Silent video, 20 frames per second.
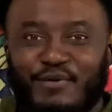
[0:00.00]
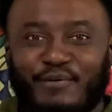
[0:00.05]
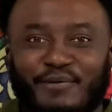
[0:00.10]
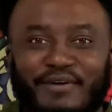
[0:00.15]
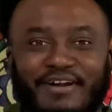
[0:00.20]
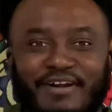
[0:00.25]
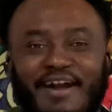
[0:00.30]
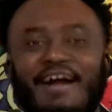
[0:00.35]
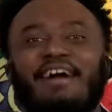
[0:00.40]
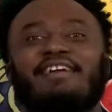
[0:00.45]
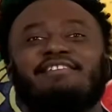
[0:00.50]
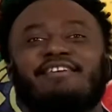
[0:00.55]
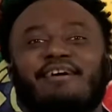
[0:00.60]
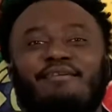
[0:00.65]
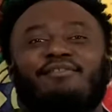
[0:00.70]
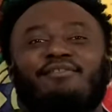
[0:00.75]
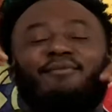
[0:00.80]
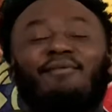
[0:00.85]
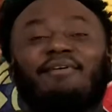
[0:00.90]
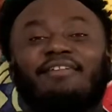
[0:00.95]
we got
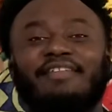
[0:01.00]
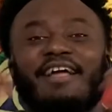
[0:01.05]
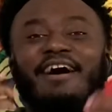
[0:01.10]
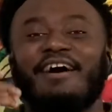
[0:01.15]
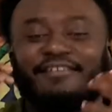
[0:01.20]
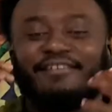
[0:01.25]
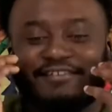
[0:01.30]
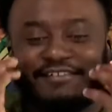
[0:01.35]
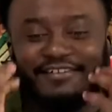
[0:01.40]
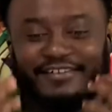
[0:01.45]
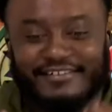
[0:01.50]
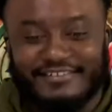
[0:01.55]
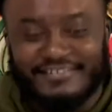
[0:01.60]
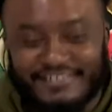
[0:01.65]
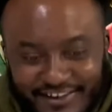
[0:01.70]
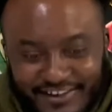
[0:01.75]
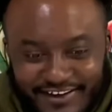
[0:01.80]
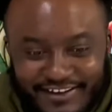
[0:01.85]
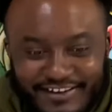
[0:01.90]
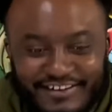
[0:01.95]
chapter
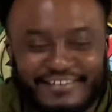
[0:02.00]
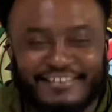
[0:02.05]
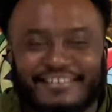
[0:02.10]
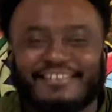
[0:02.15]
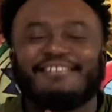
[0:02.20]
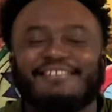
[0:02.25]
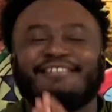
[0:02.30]
1010. This